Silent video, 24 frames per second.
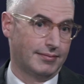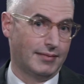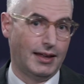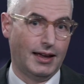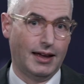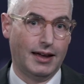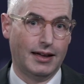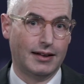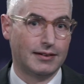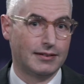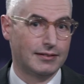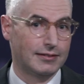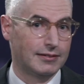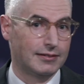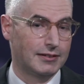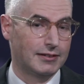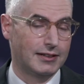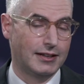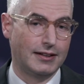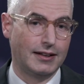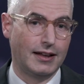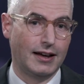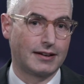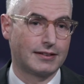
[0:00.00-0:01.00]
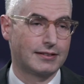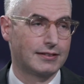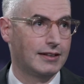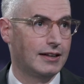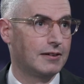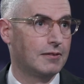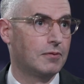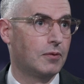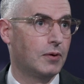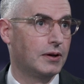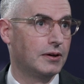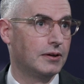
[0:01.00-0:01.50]
and the next set
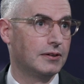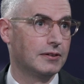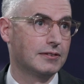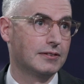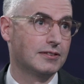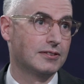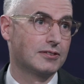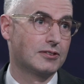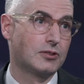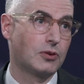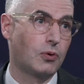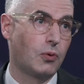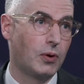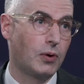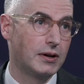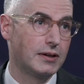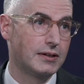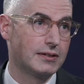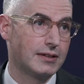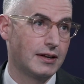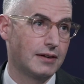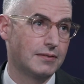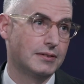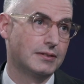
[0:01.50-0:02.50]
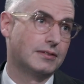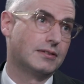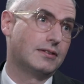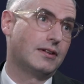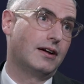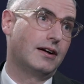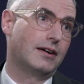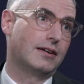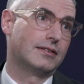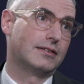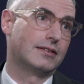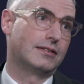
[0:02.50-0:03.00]
of winners, there's 27
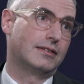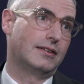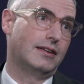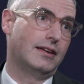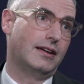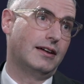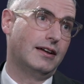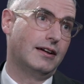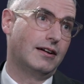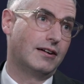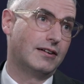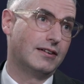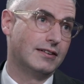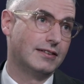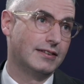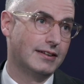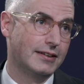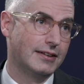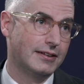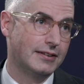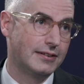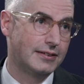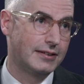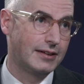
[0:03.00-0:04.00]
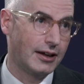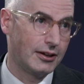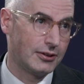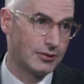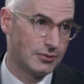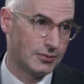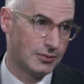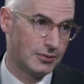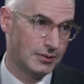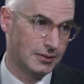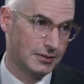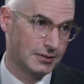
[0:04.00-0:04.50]
stocks that are in the
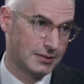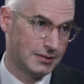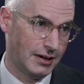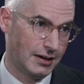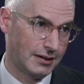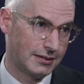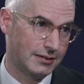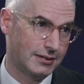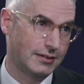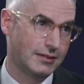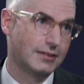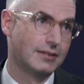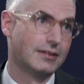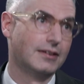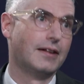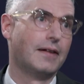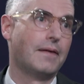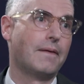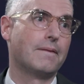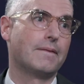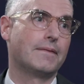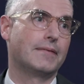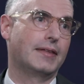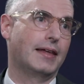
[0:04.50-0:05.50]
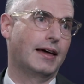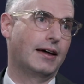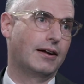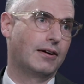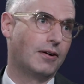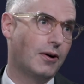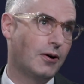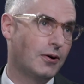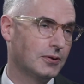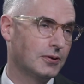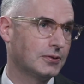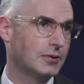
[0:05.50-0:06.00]
industrial sector that are
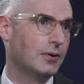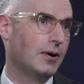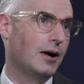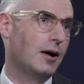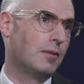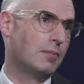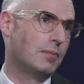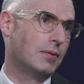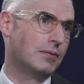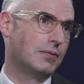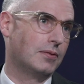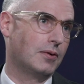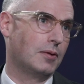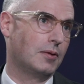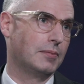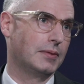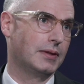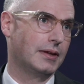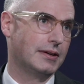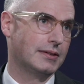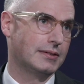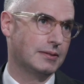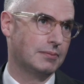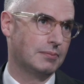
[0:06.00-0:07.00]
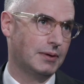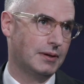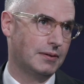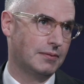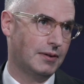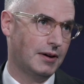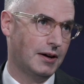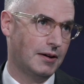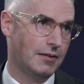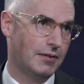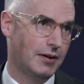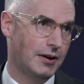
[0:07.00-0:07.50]
also outperforming the S&P
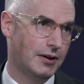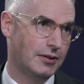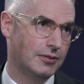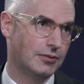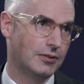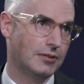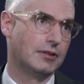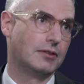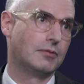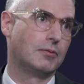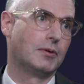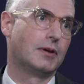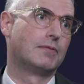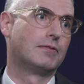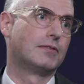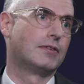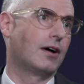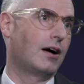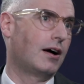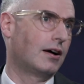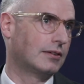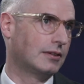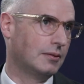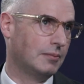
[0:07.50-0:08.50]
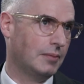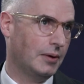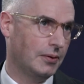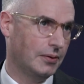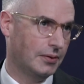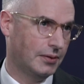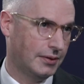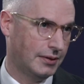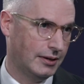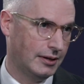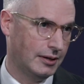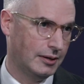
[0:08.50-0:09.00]
500. And we've talked about
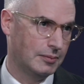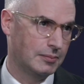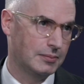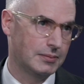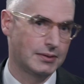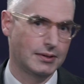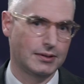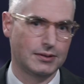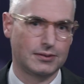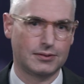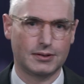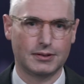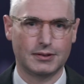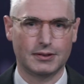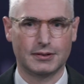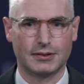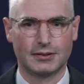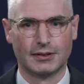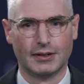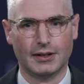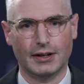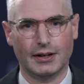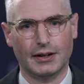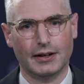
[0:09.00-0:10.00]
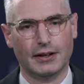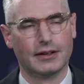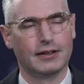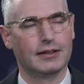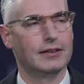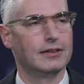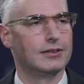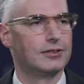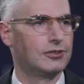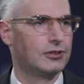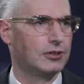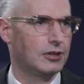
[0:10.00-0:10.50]
themes such as
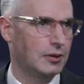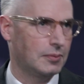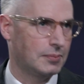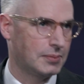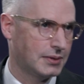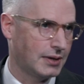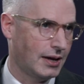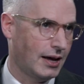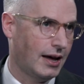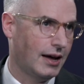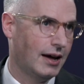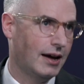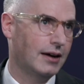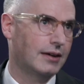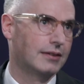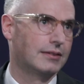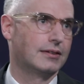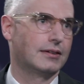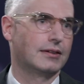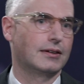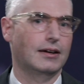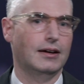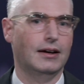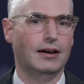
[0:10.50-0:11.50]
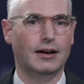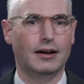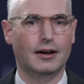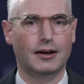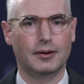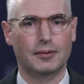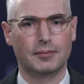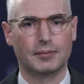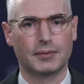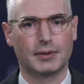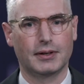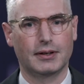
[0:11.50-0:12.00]
the CHIPS Act,
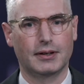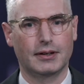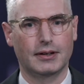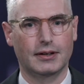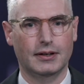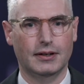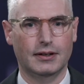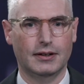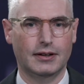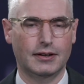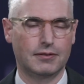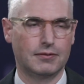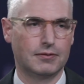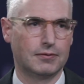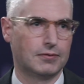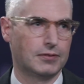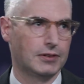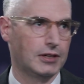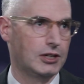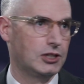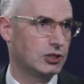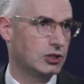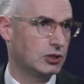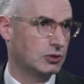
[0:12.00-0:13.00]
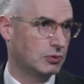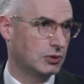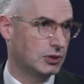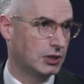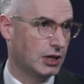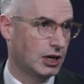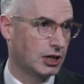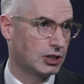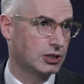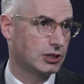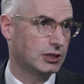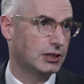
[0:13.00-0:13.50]
um, the Inflation
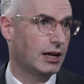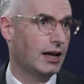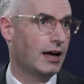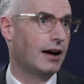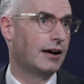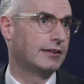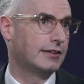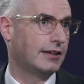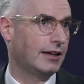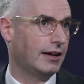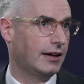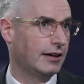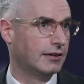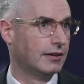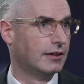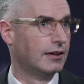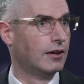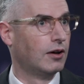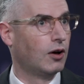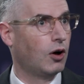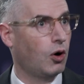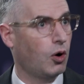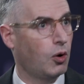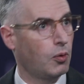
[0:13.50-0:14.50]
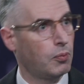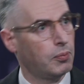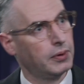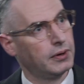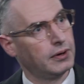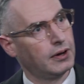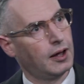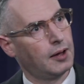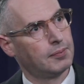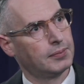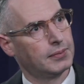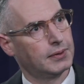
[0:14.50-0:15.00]
Reduction Act that opened
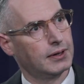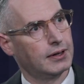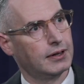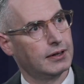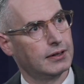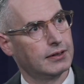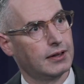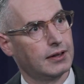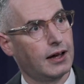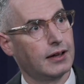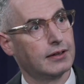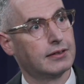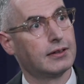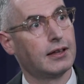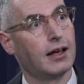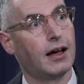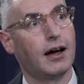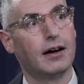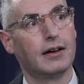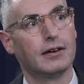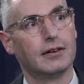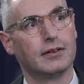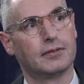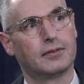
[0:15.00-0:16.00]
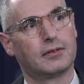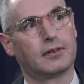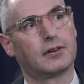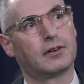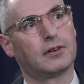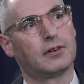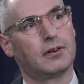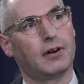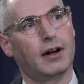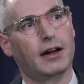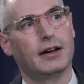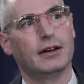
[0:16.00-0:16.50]
up the, a ton of
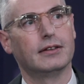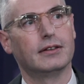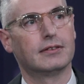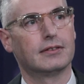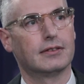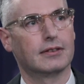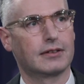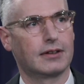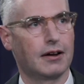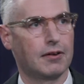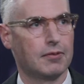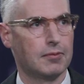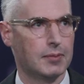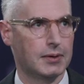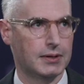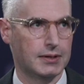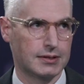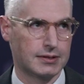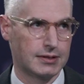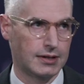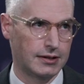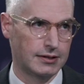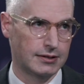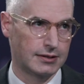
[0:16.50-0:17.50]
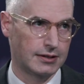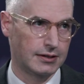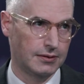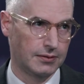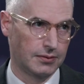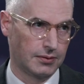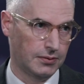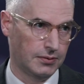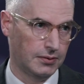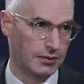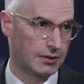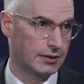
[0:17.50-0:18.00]
credits and government
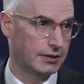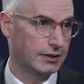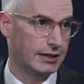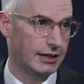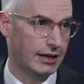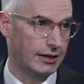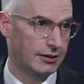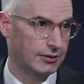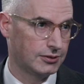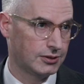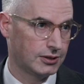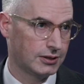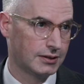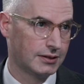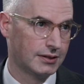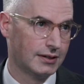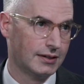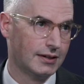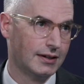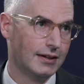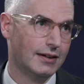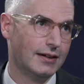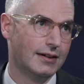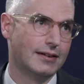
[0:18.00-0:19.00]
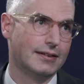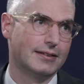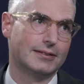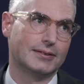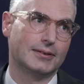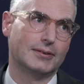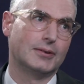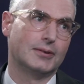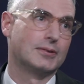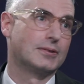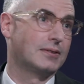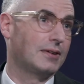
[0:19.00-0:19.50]
incentives for clean energy. So
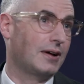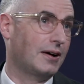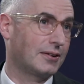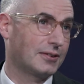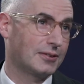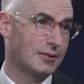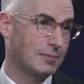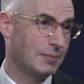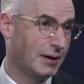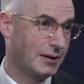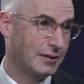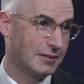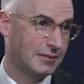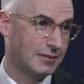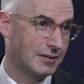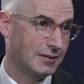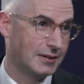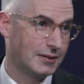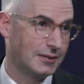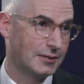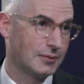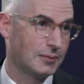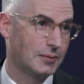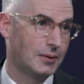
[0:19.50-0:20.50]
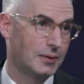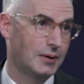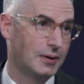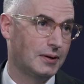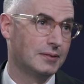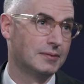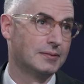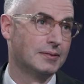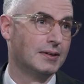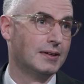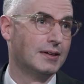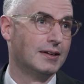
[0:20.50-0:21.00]
those stocks are benefiting as well.
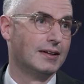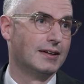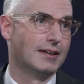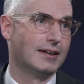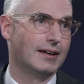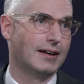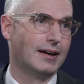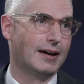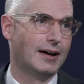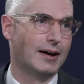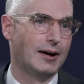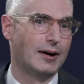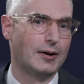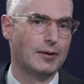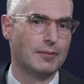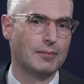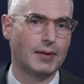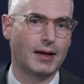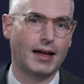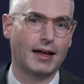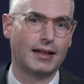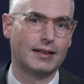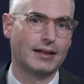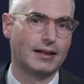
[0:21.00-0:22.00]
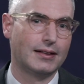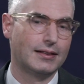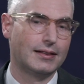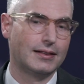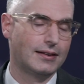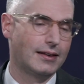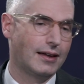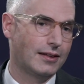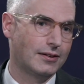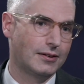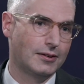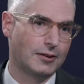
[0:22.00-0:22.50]
Um, and then the
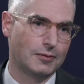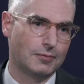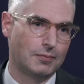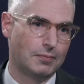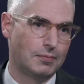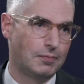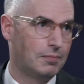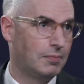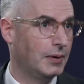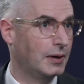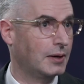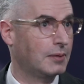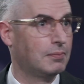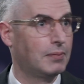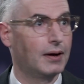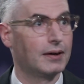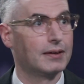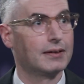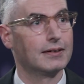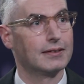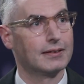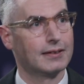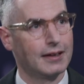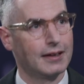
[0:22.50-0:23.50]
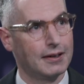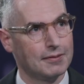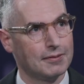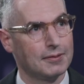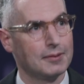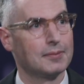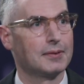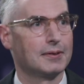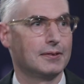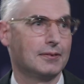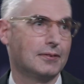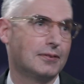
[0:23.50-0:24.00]
other big bucket came
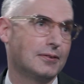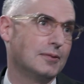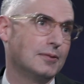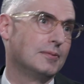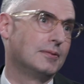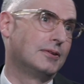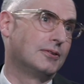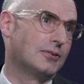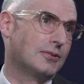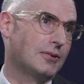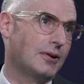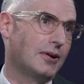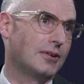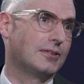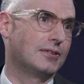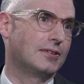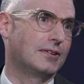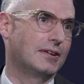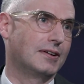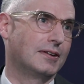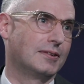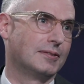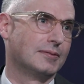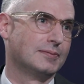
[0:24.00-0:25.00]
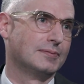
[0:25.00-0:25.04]
from consumer discretionary